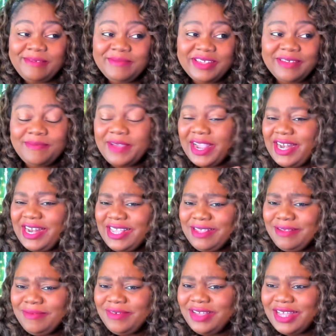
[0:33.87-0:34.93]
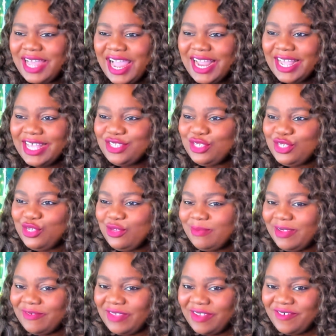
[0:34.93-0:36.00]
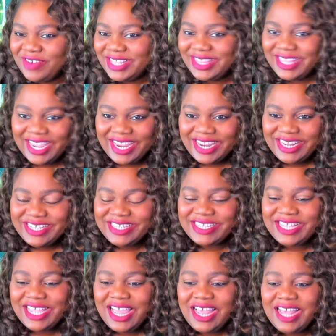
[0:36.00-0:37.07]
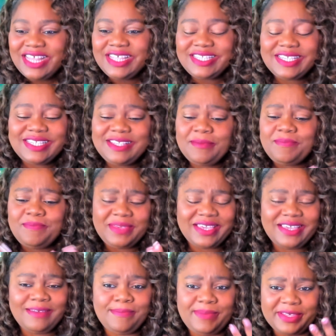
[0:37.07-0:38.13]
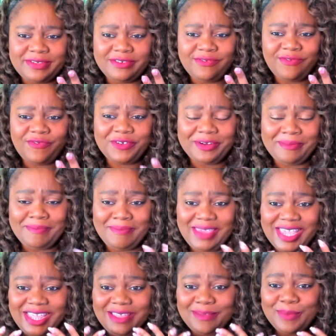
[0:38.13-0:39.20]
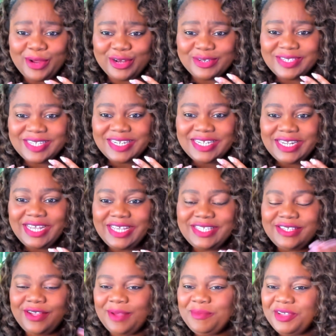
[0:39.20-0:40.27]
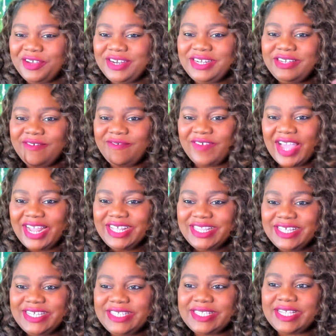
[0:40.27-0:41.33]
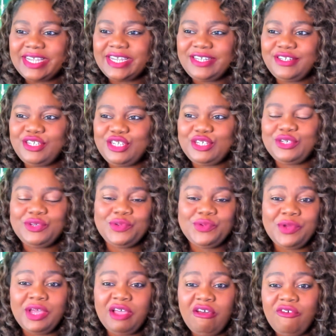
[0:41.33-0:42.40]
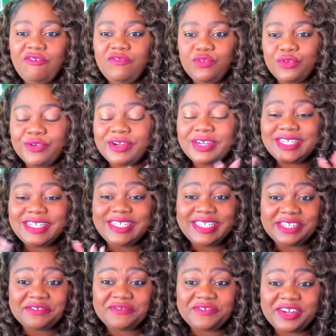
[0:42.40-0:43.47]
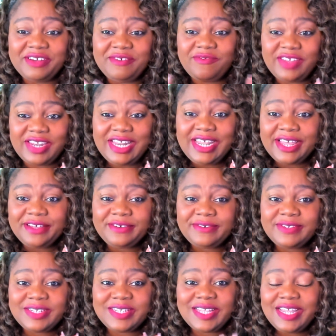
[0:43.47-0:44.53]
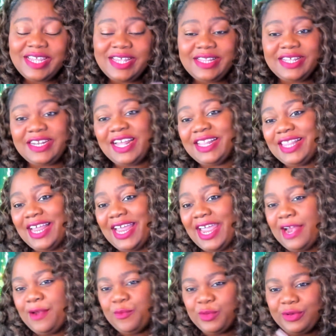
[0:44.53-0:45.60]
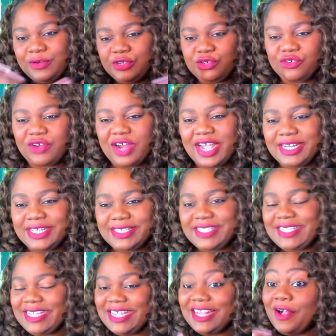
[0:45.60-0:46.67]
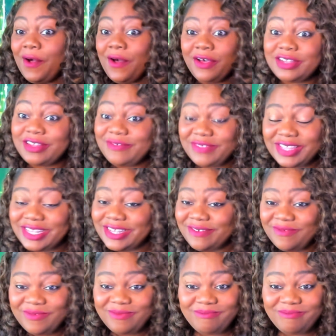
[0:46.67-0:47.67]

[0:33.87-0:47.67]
combining I guess two of my favorite things. This is a big build for me personally, so I'm going to divide this into 4 different videos. Then at the end we'll try to see all of the